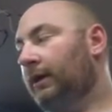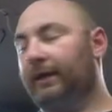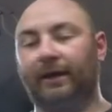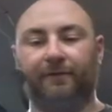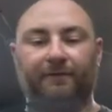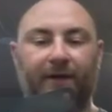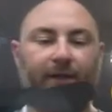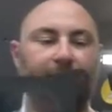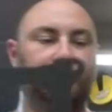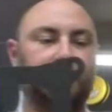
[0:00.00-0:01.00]
Now,
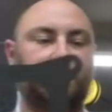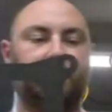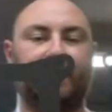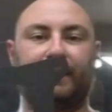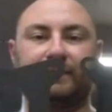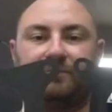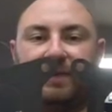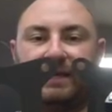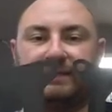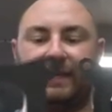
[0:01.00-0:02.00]
finally, there's two kinds of
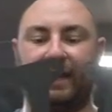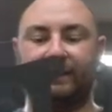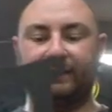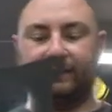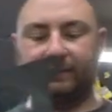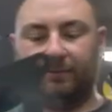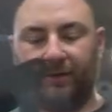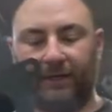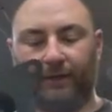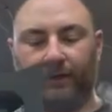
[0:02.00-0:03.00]
base gaskets
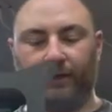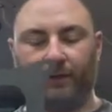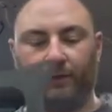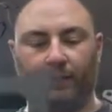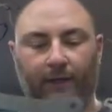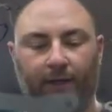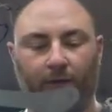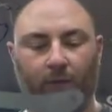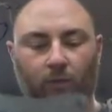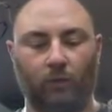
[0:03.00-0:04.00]
depending on
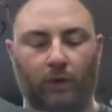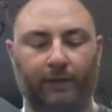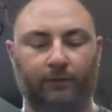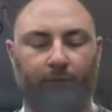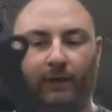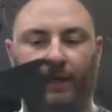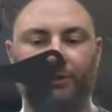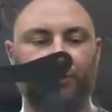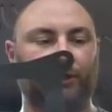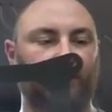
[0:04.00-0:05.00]
what
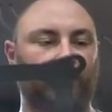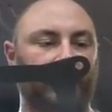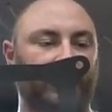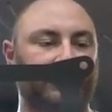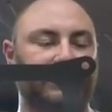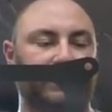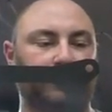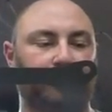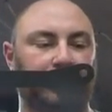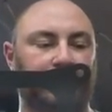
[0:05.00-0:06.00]
engine and what intake you're
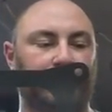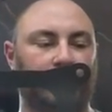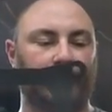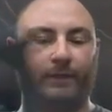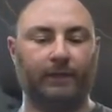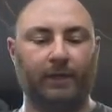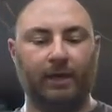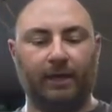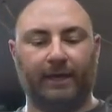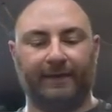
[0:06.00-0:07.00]
putting it on.
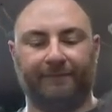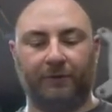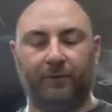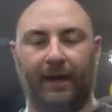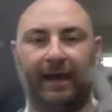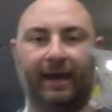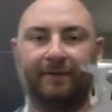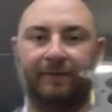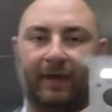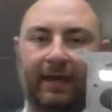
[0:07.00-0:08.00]
If you
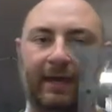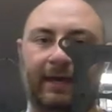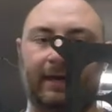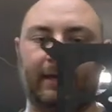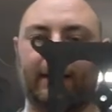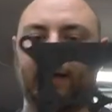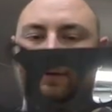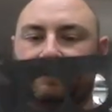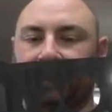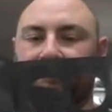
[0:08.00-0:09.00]
have a
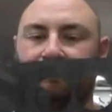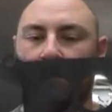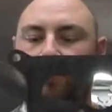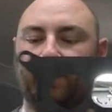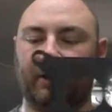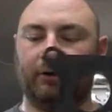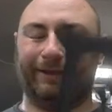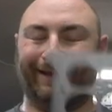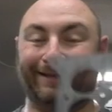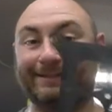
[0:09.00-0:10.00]
like a
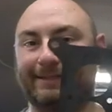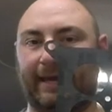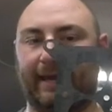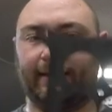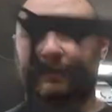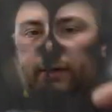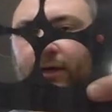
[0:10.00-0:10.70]
four-barrel intake,